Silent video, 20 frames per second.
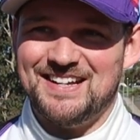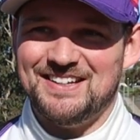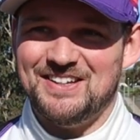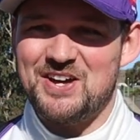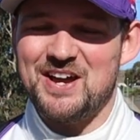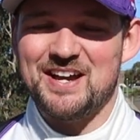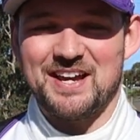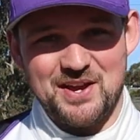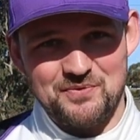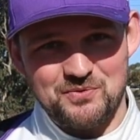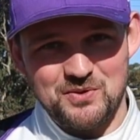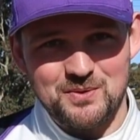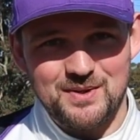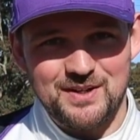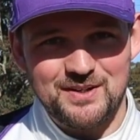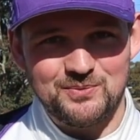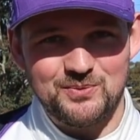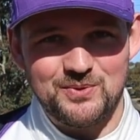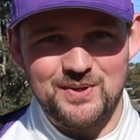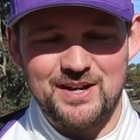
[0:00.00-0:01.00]
like
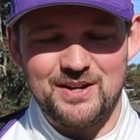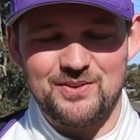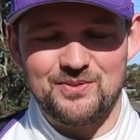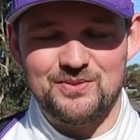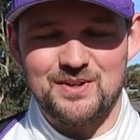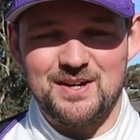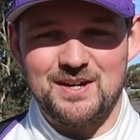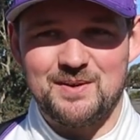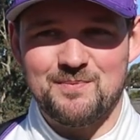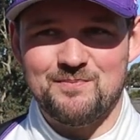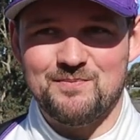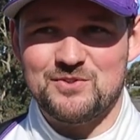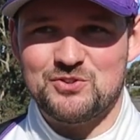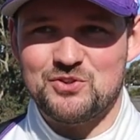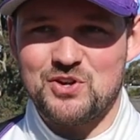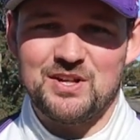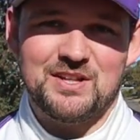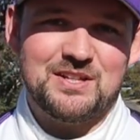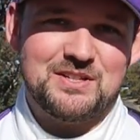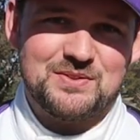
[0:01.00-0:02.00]
everyone, we're
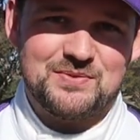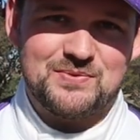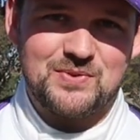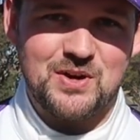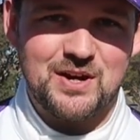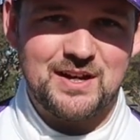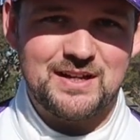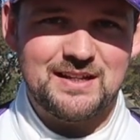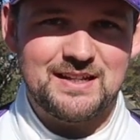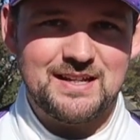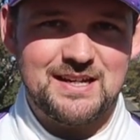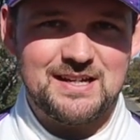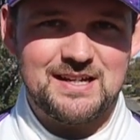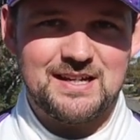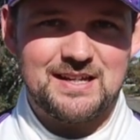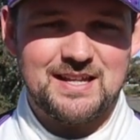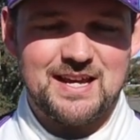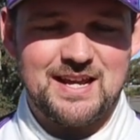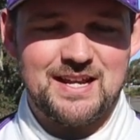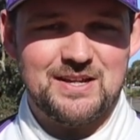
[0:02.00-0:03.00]
struggling to find
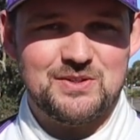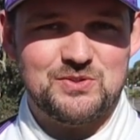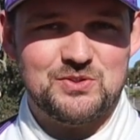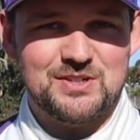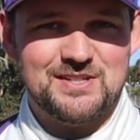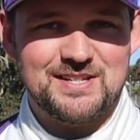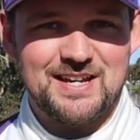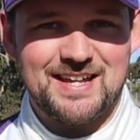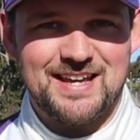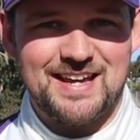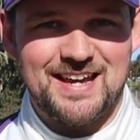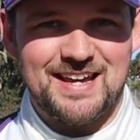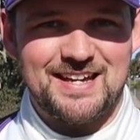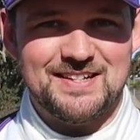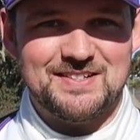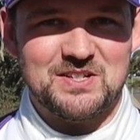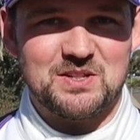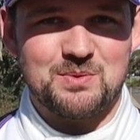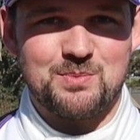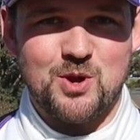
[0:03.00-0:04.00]
that extra set of
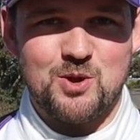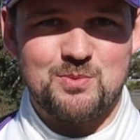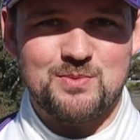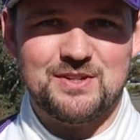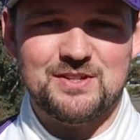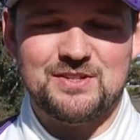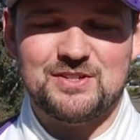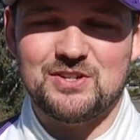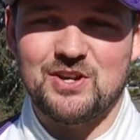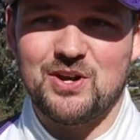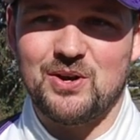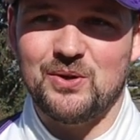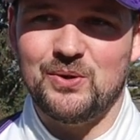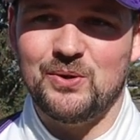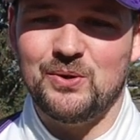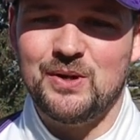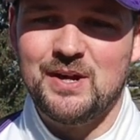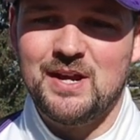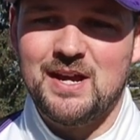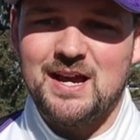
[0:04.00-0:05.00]
hands at the moment. So
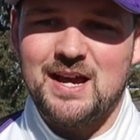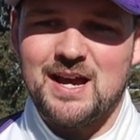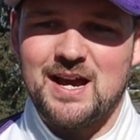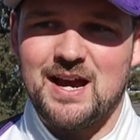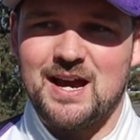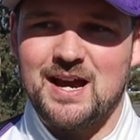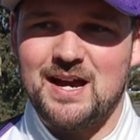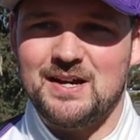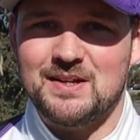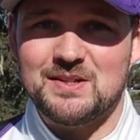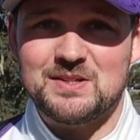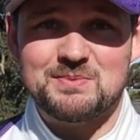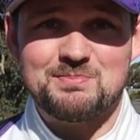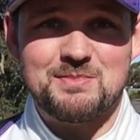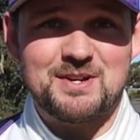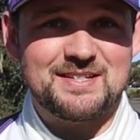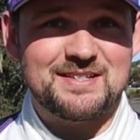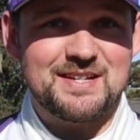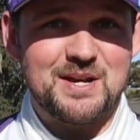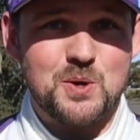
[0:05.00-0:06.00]
it's
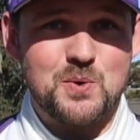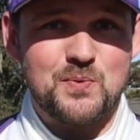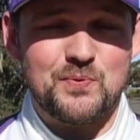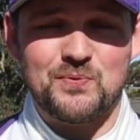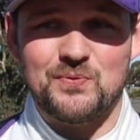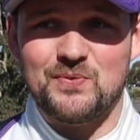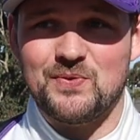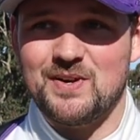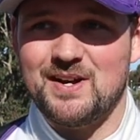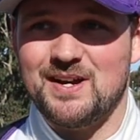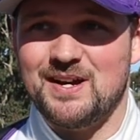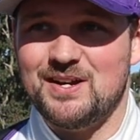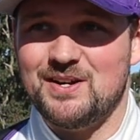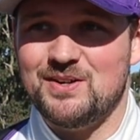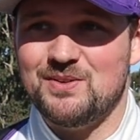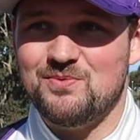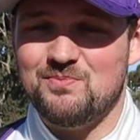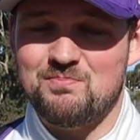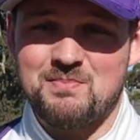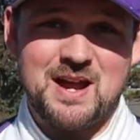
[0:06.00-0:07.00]
myself
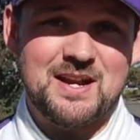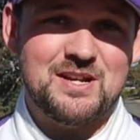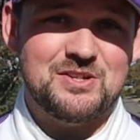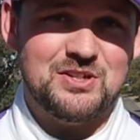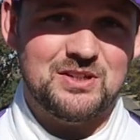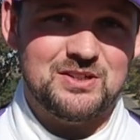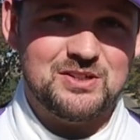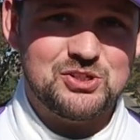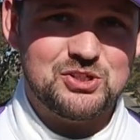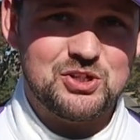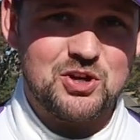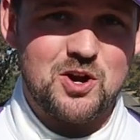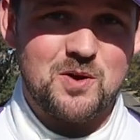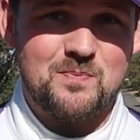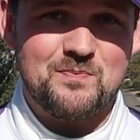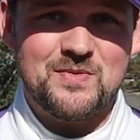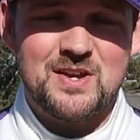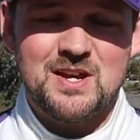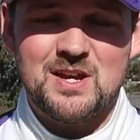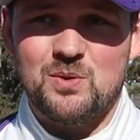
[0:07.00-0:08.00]
managing the
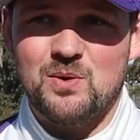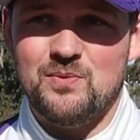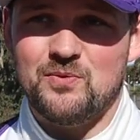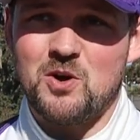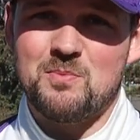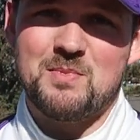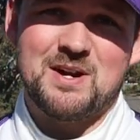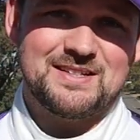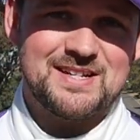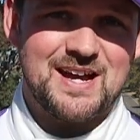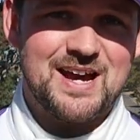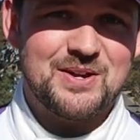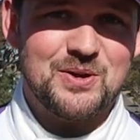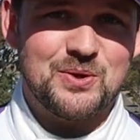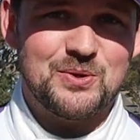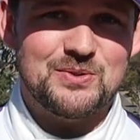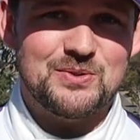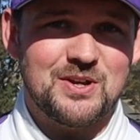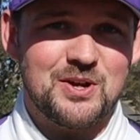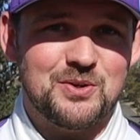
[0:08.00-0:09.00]
shop. We've got my dad
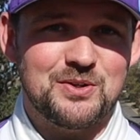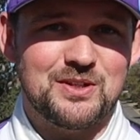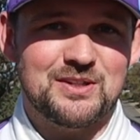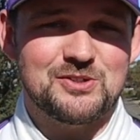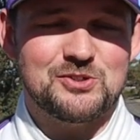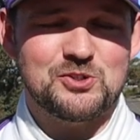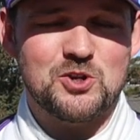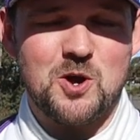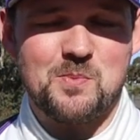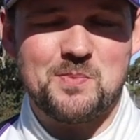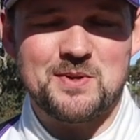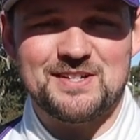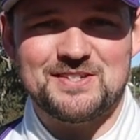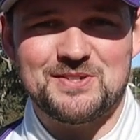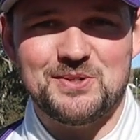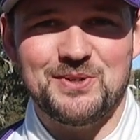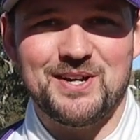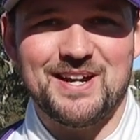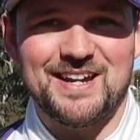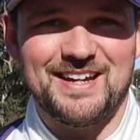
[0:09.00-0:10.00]
owning the shop and
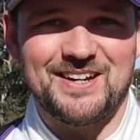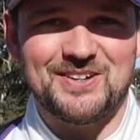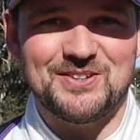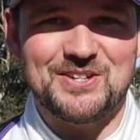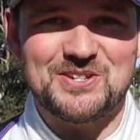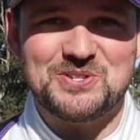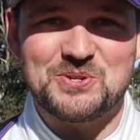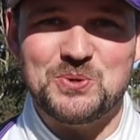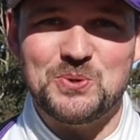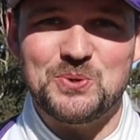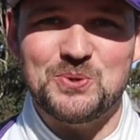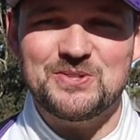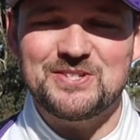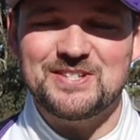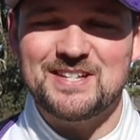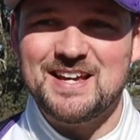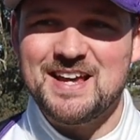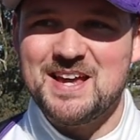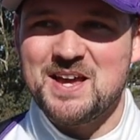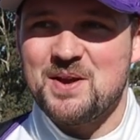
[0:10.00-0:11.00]
still getting on the
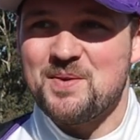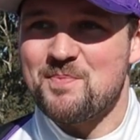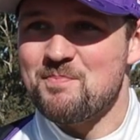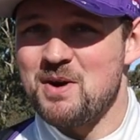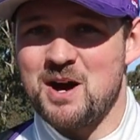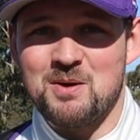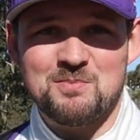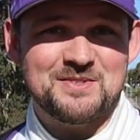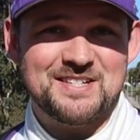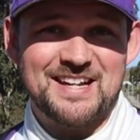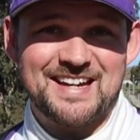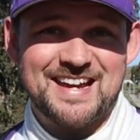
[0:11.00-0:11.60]
tools. Mum's